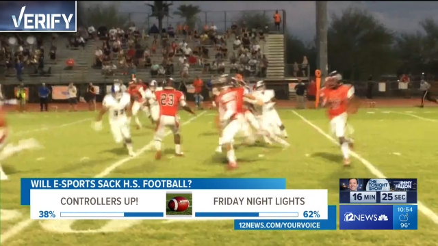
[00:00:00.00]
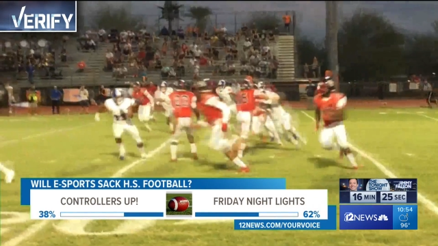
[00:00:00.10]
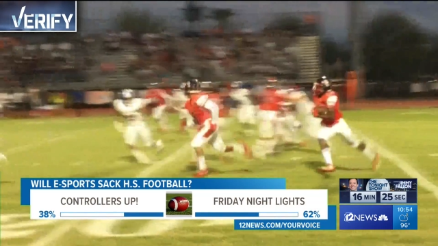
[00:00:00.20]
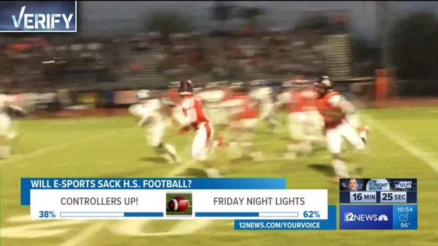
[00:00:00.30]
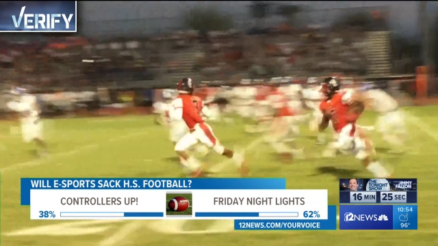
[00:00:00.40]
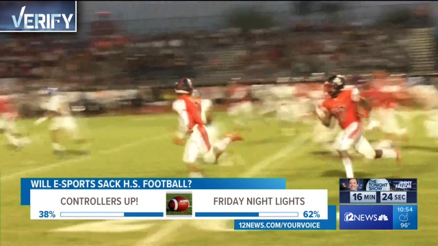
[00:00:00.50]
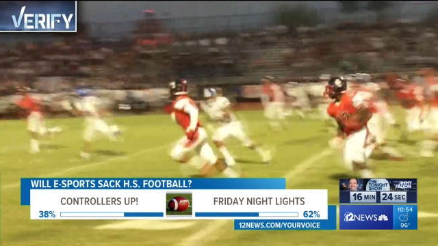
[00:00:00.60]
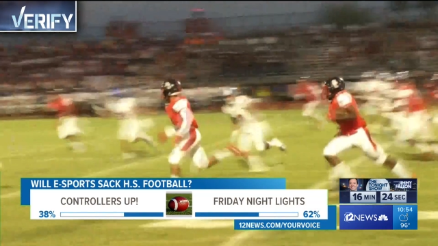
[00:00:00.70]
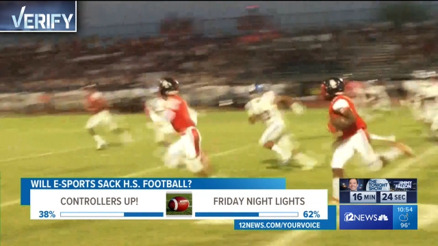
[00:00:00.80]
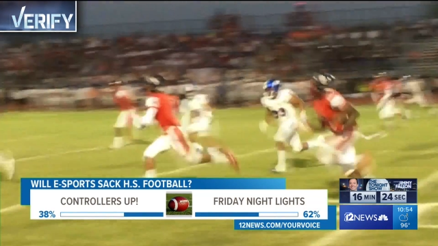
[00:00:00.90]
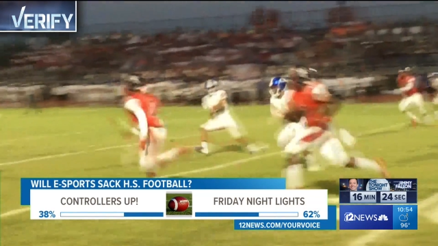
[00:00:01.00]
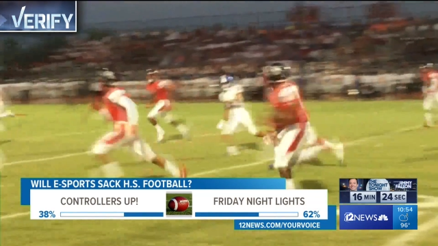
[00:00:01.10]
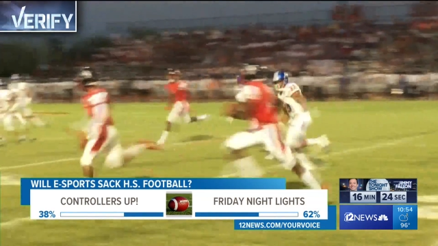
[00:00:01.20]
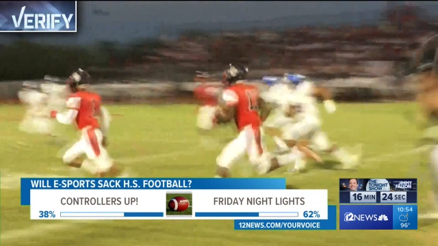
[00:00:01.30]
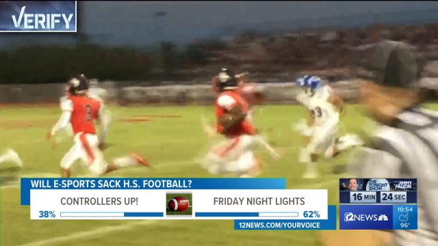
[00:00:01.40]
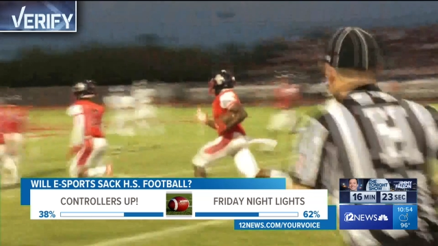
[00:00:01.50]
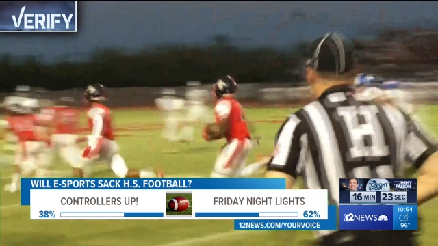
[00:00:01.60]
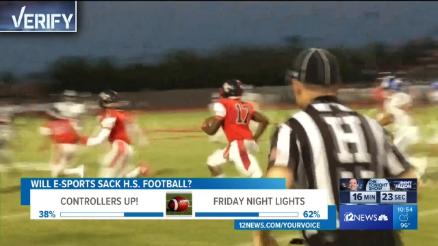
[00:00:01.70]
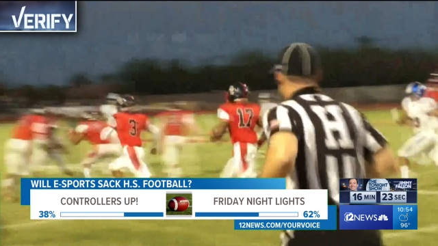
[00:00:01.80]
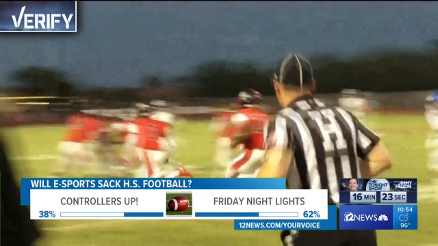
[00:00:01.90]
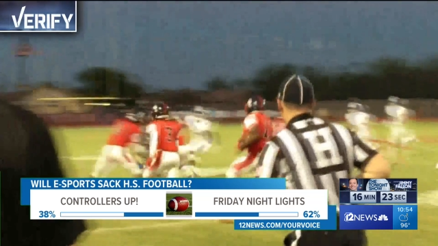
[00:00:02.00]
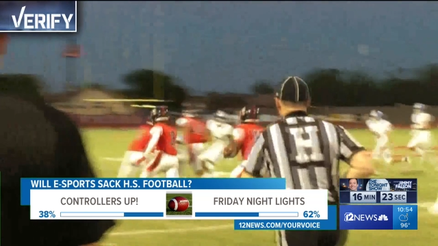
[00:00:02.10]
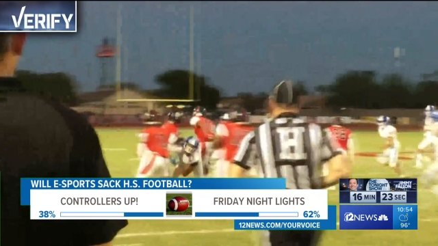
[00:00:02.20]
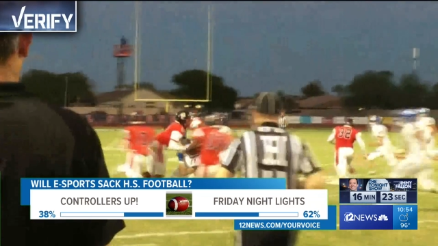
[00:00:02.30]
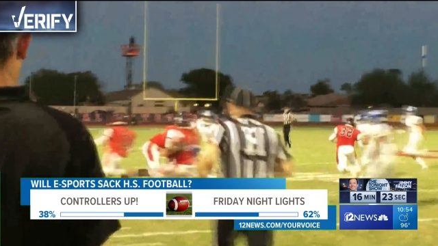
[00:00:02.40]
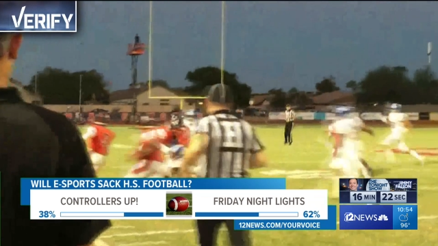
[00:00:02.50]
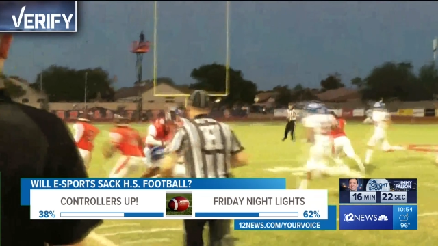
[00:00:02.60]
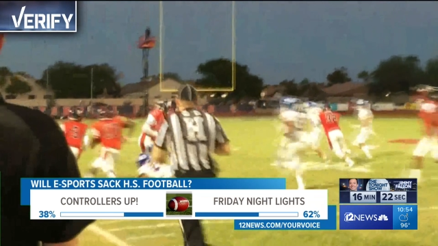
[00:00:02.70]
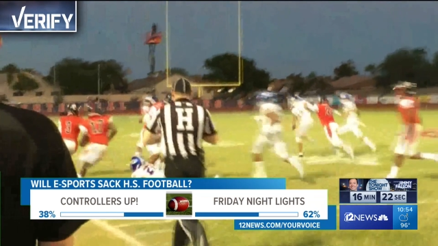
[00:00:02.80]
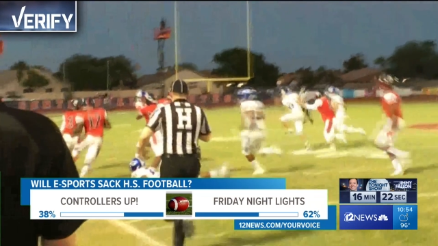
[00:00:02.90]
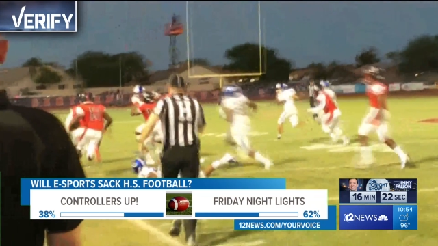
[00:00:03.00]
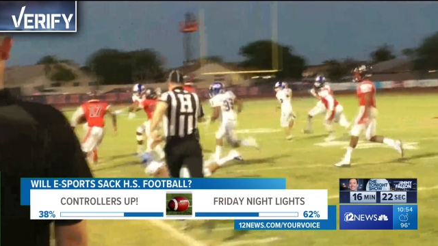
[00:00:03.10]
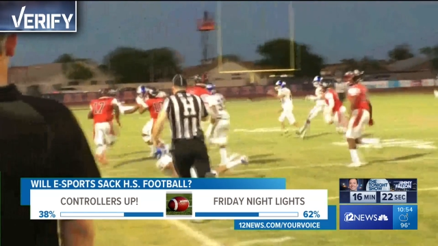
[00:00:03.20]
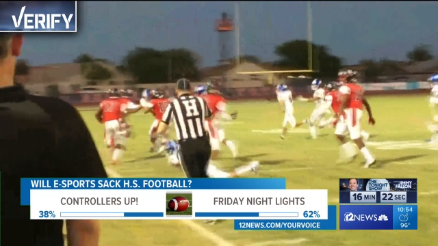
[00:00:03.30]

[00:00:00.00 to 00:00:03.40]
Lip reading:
[unreadable: no face in view]